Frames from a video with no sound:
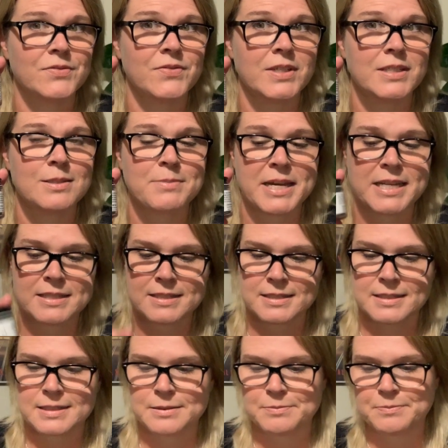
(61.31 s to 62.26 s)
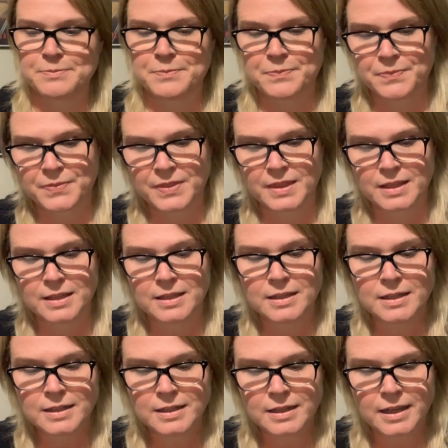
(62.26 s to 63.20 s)
face masks.
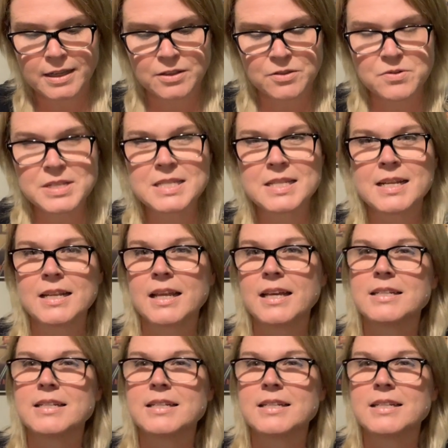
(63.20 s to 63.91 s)
And the reason I